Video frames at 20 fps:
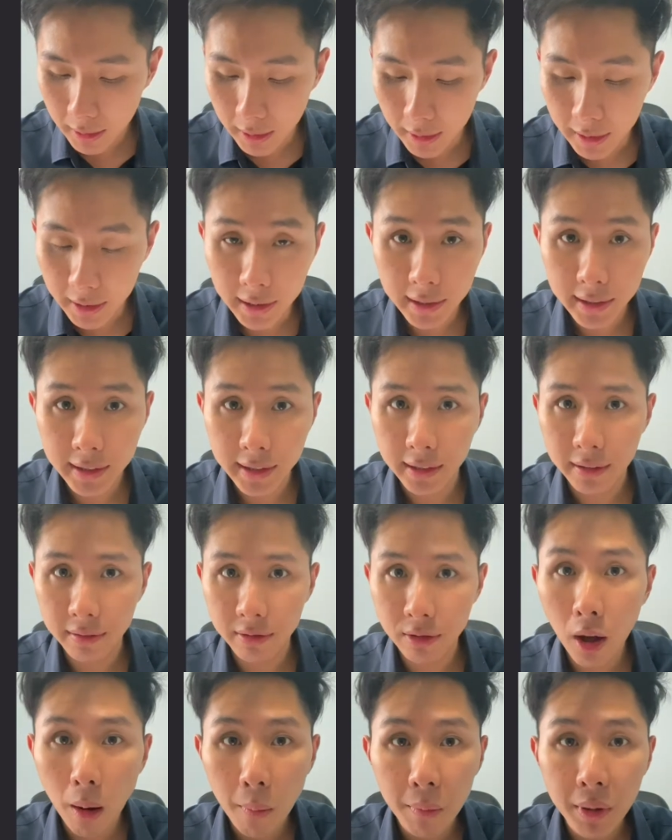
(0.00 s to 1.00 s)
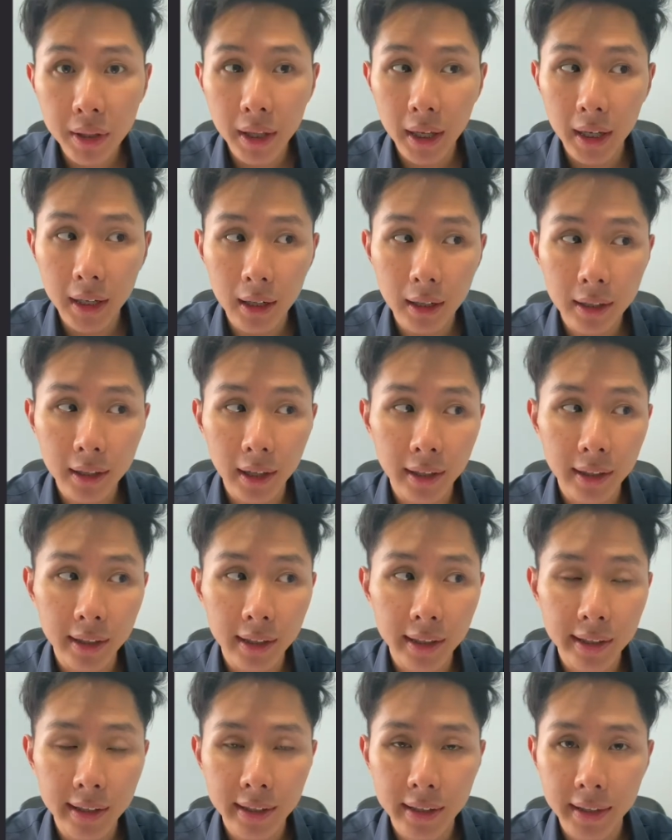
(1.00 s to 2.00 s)
is normal data that
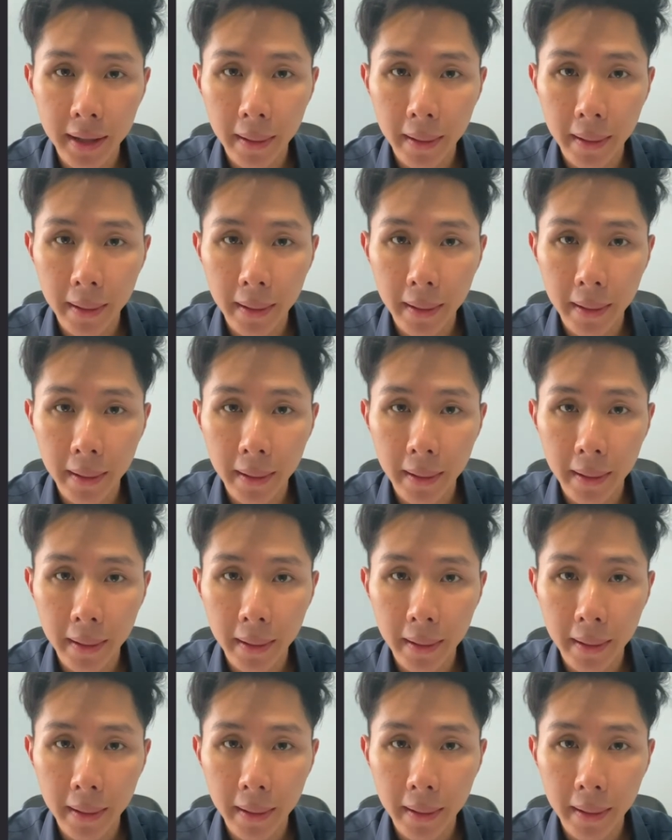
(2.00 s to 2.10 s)
is